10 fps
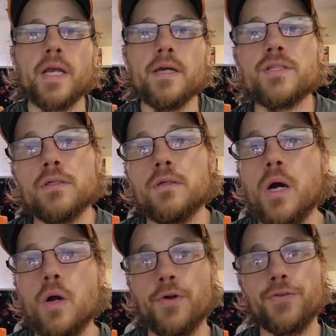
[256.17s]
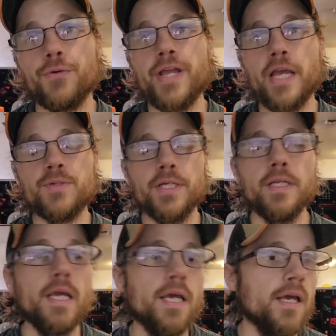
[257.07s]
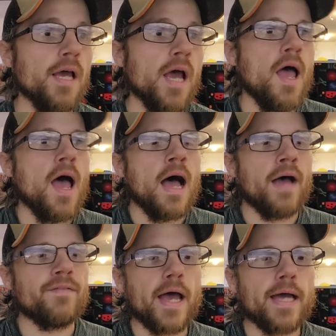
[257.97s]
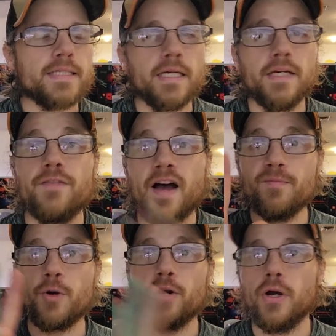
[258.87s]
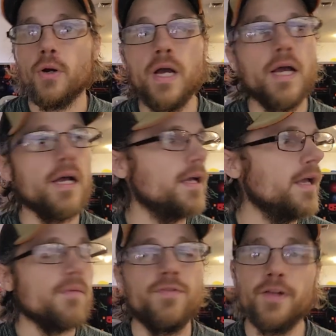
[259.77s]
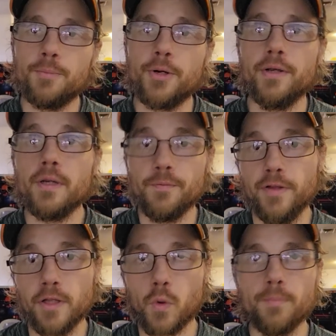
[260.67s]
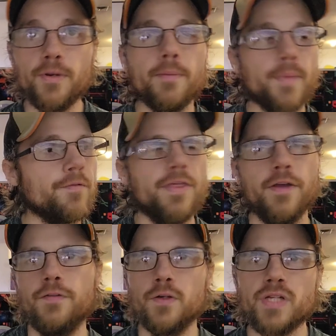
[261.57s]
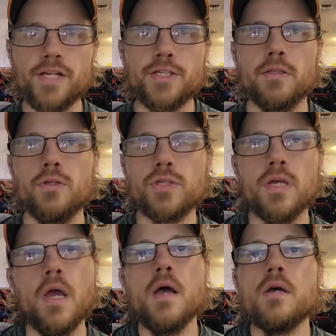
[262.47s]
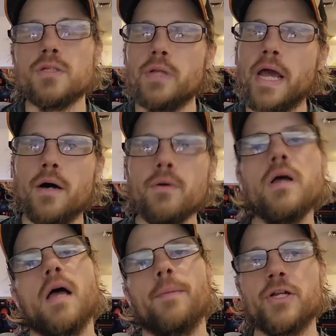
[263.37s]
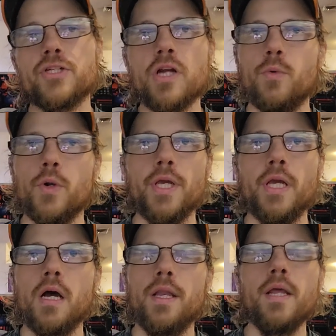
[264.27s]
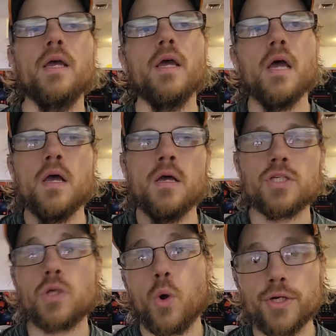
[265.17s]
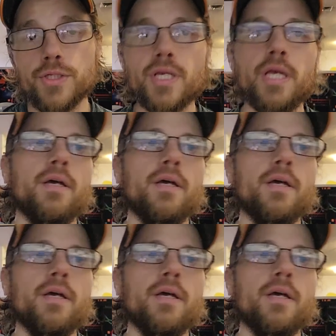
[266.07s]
guys, so we're 3 games in. I've got 5 more to go. I'm feeling pretty good, I'm feeling warmed up, everything feels nice and loose. So now I'm gonna start working on scores,